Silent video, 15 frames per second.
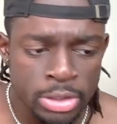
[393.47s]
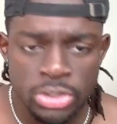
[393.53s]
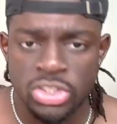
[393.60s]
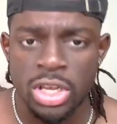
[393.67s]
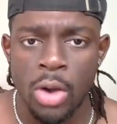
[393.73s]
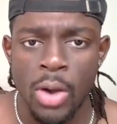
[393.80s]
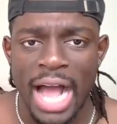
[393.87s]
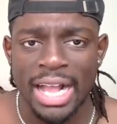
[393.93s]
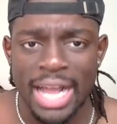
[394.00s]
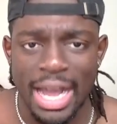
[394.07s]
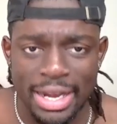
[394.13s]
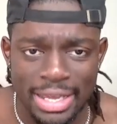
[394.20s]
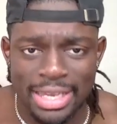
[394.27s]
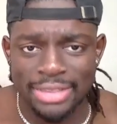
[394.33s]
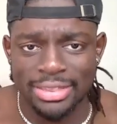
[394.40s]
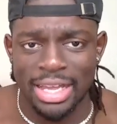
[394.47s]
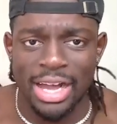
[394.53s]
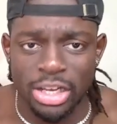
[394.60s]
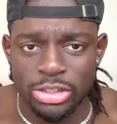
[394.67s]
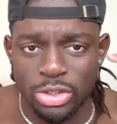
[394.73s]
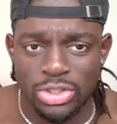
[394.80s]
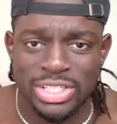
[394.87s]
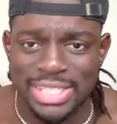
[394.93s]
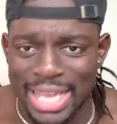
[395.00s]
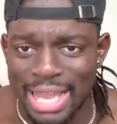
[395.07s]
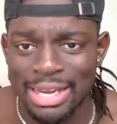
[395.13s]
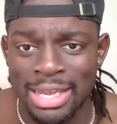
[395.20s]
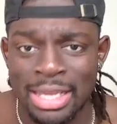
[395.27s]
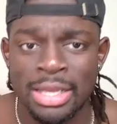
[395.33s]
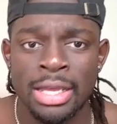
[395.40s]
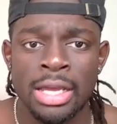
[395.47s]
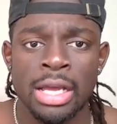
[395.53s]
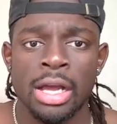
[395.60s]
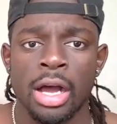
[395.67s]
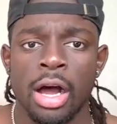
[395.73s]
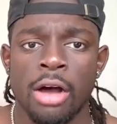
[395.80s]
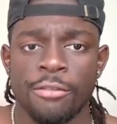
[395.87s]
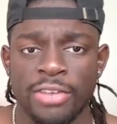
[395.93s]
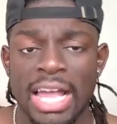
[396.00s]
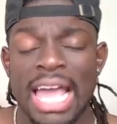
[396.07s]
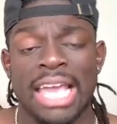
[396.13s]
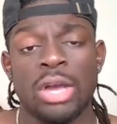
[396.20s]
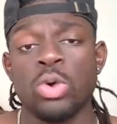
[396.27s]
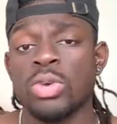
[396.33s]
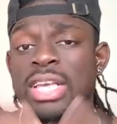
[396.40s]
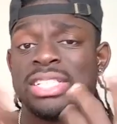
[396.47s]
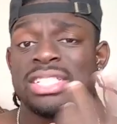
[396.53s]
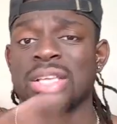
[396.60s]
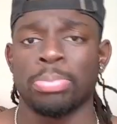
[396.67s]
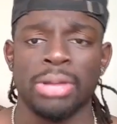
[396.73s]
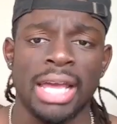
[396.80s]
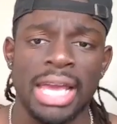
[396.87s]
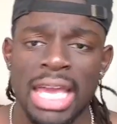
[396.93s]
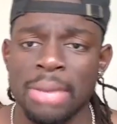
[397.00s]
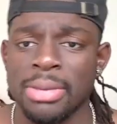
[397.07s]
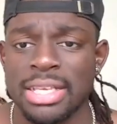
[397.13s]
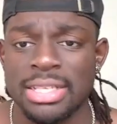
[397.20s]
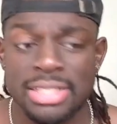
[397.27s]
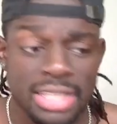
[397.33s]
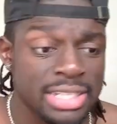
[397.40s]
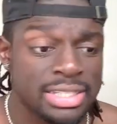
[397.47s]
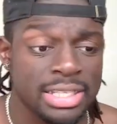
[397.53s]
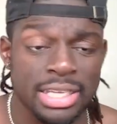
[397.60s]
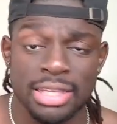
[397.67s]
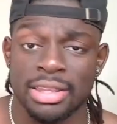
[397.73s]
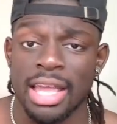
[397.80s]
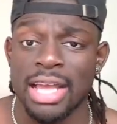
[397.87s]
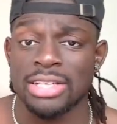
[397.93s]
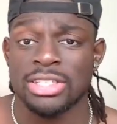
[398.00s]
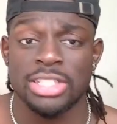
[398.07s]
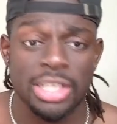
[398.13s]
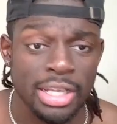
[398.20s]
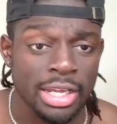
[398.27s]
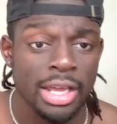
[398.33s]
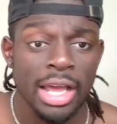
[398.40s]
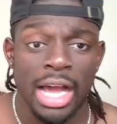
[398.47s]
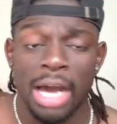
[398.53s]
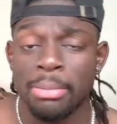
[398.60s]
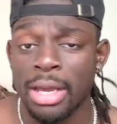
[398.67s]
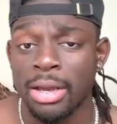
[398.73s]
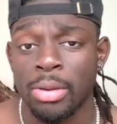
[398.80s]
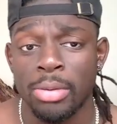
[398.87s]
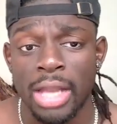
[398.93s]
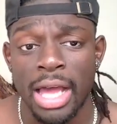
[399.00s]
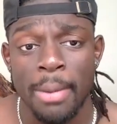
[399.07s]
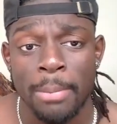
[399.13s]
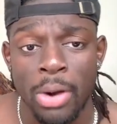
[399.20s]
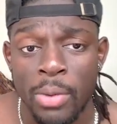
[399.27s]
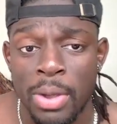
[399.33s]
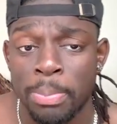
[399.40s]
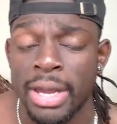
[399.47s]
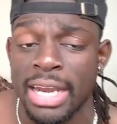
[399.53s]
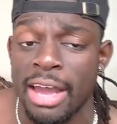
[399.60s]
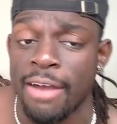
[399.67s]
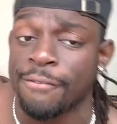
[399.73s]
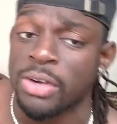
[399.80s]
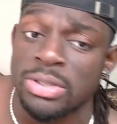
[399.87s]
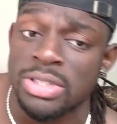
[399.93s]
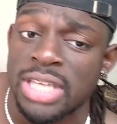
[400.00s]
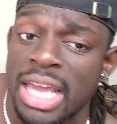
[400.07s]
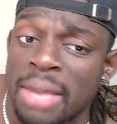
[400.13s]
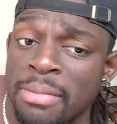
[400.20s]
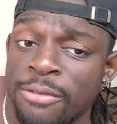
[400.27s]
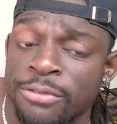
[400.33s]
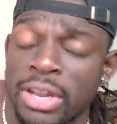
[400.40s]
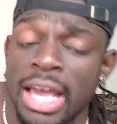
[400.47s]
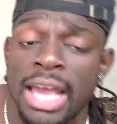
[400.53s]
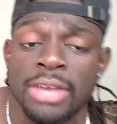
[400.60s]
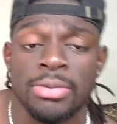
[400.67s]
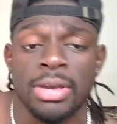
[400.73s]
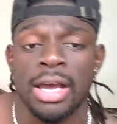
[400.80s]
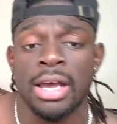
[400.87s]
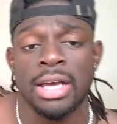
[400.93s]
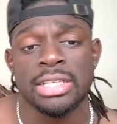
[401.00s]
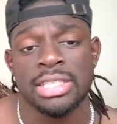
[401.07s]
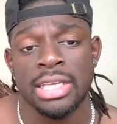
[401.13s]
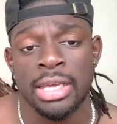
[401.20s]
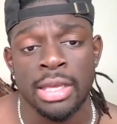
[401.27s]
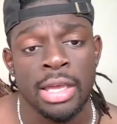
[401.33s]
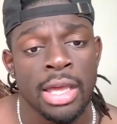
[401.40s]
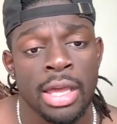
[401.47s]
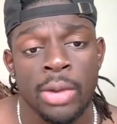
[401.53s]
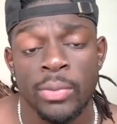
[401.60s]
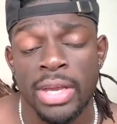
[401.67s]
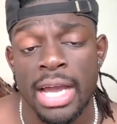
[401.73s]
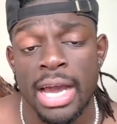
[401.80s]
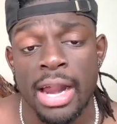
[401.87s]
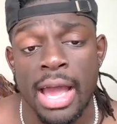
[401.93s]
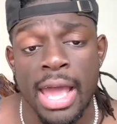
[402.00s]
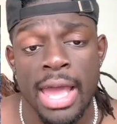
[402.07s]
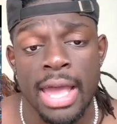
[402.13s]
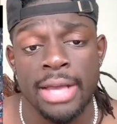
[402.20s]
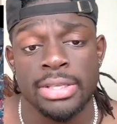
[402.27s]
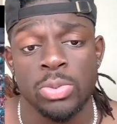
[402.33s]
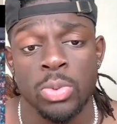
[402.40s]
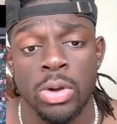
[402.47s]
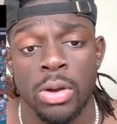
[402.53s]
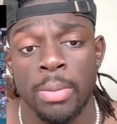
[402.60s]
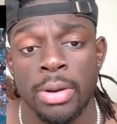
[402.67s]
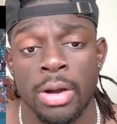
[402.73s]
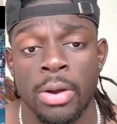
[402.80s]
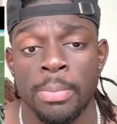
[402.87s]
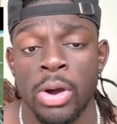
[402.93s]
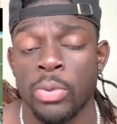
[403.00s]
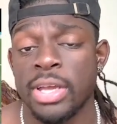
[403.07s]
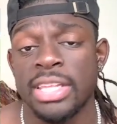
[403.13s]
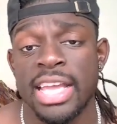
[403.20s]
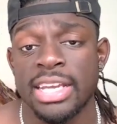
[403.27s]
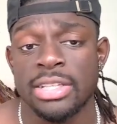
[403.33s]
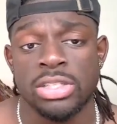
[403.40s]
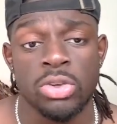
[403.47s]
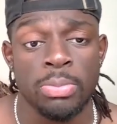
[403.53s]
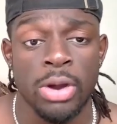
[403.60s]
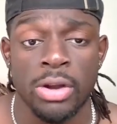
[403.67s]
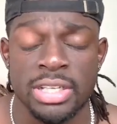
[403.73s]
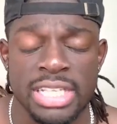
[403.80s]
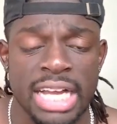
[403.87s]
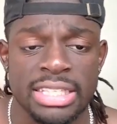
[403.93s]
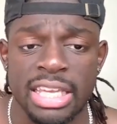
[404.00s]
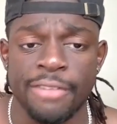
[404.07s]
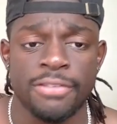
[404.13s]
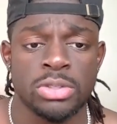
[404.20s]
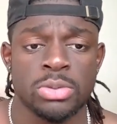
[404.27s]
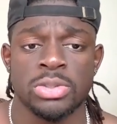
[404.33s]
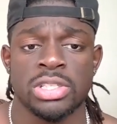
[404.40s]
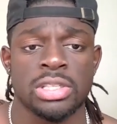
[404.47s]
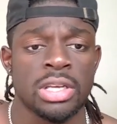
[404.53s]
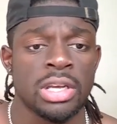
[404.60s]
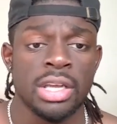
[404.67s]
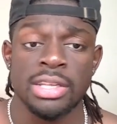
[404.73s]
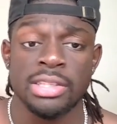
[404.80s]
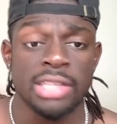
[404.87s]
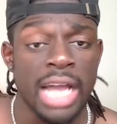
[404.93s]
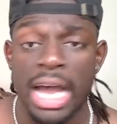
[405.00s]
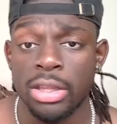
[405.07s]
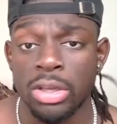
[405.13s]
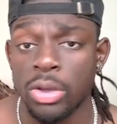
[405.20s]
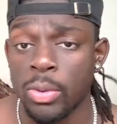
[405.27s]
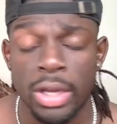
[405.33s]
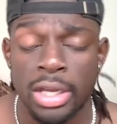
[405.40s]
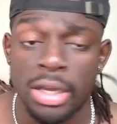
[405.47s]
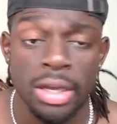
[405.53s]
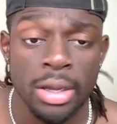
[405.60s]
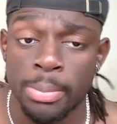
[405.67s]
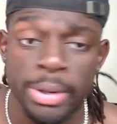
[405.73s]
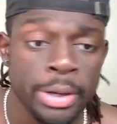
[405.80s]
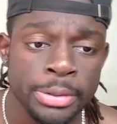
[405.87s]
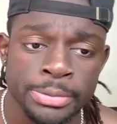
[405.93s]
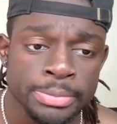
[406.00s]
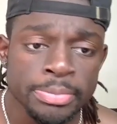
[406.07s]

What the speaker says: So I kind of get the understanding of, like, who gets the blame, gets this, get that shit. I'm not going to lie, bro. We played our first game in flag, you guys, and we got our ass whooped, bro. But we needed to, bro, because our defense was not doing good, bro.